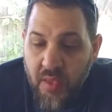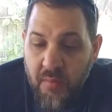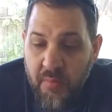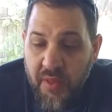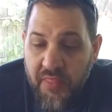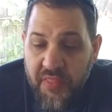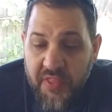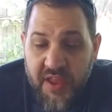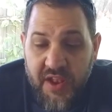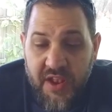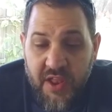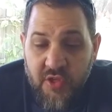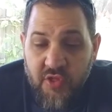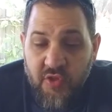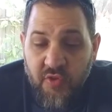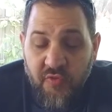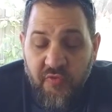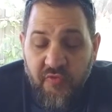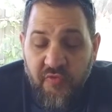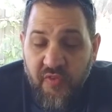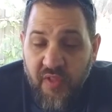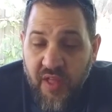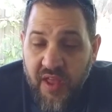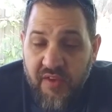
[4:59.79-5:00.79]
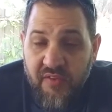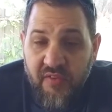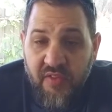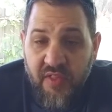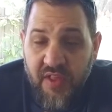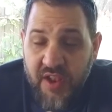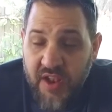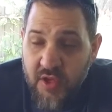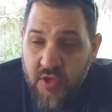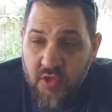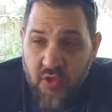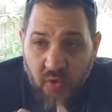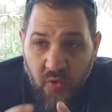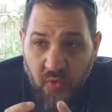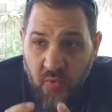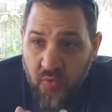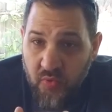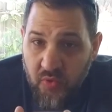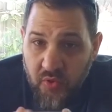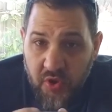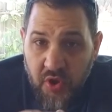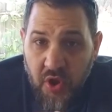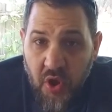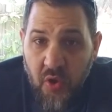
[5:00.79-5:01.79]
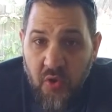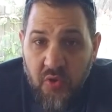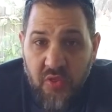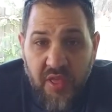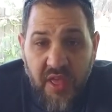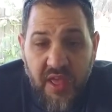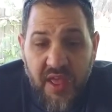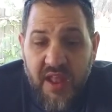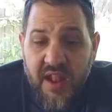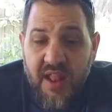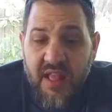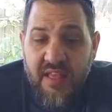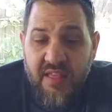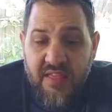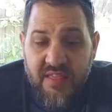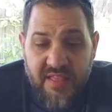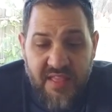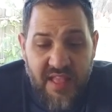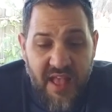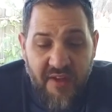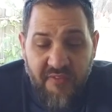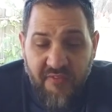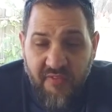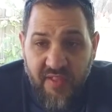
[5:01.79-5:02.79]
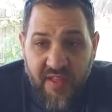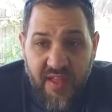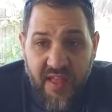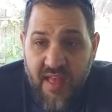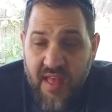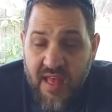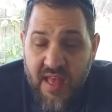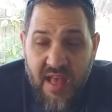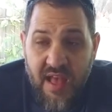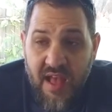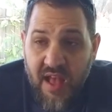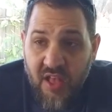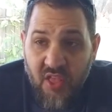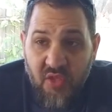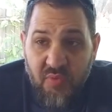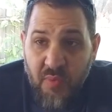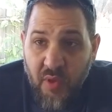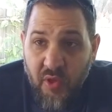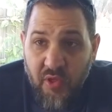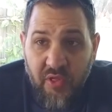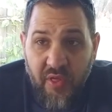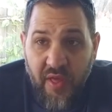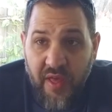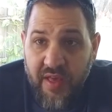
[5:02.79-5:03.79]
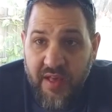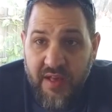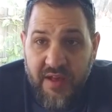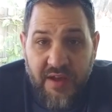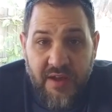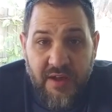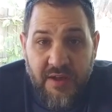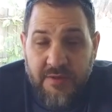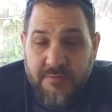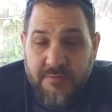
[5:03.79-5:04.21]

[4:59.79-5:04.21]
But the initial flavor, the initial nose hit is definitely, it smells like,